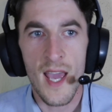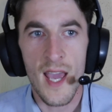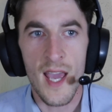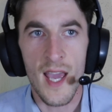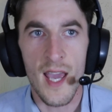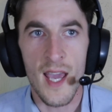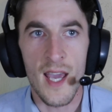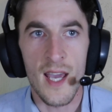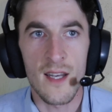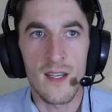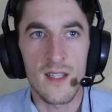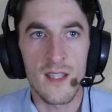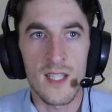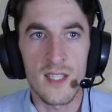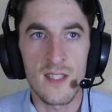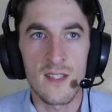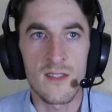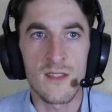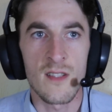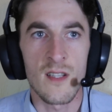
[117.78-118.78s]
and
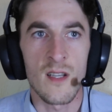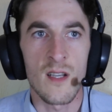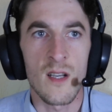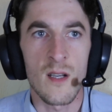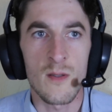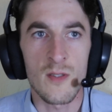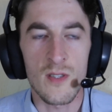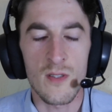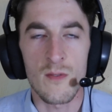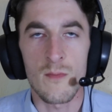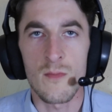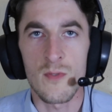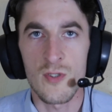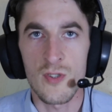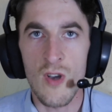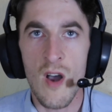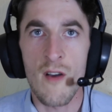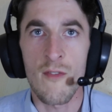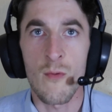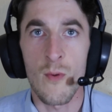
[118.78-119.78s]
this is the
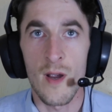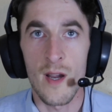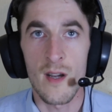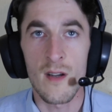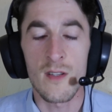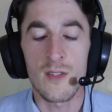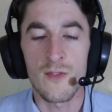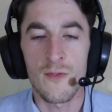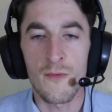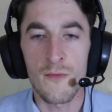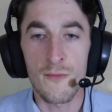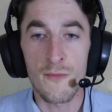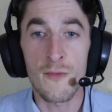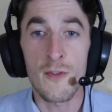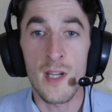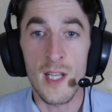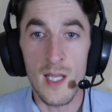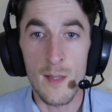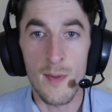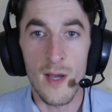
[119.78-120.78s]
software. It's
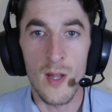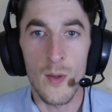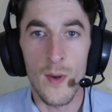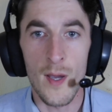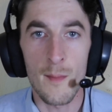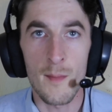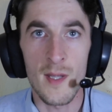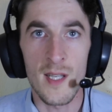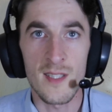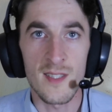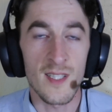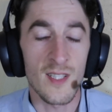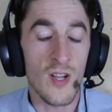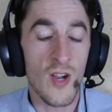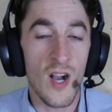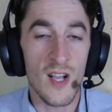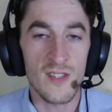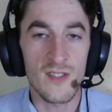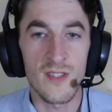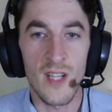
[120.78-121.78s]
free, by the way, means it
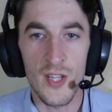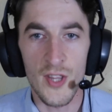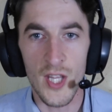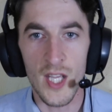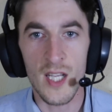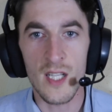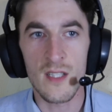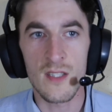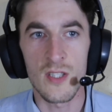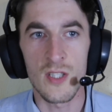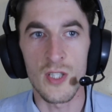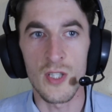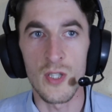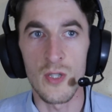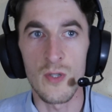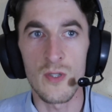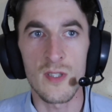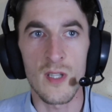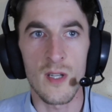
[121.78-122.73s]
costs nothing to use,